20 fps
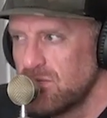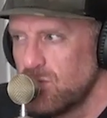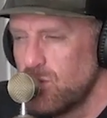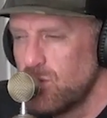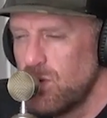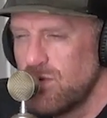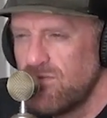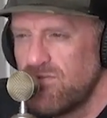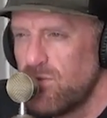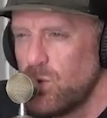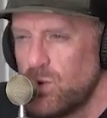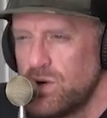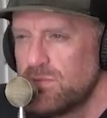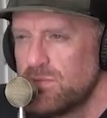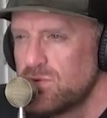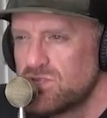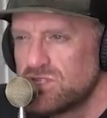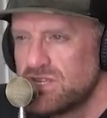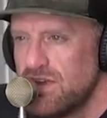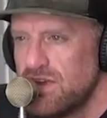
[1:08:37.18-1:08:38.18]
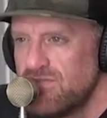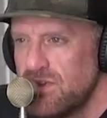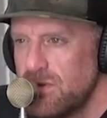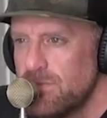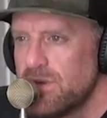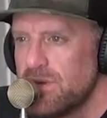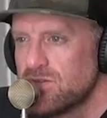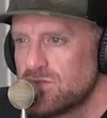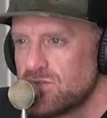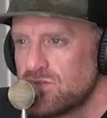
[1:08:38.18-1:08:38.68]
40%
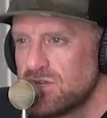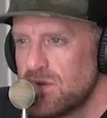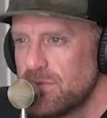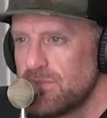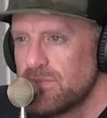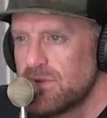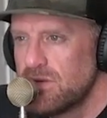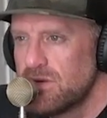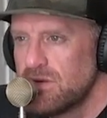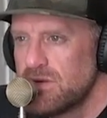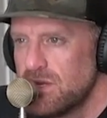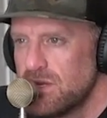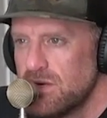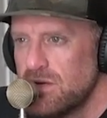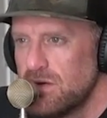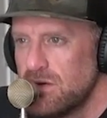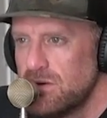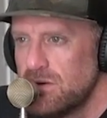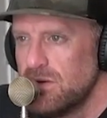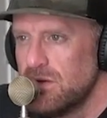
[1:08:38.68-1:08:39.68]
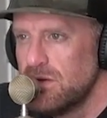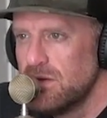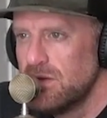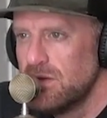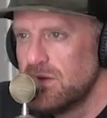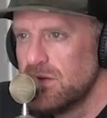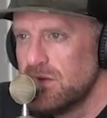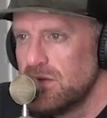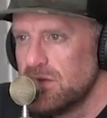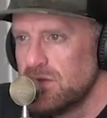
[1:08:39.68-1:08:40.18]
females or something, you know?
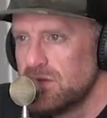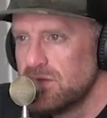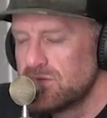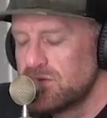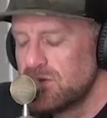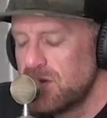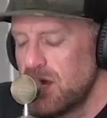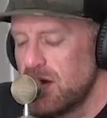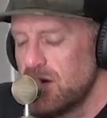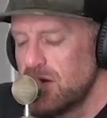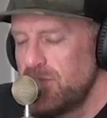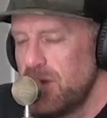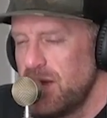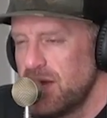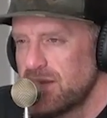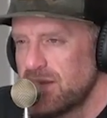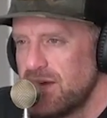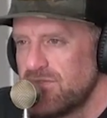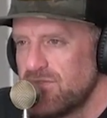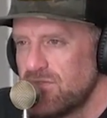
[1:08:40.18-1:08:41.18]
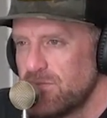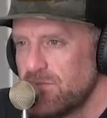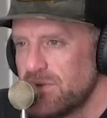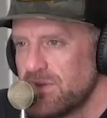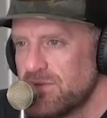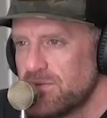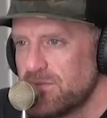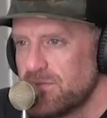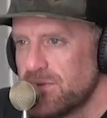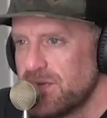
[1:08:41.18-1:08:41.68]
So yeah, unpack that for me
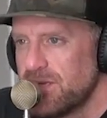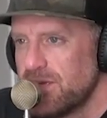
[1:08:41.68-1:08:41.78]
a little bit.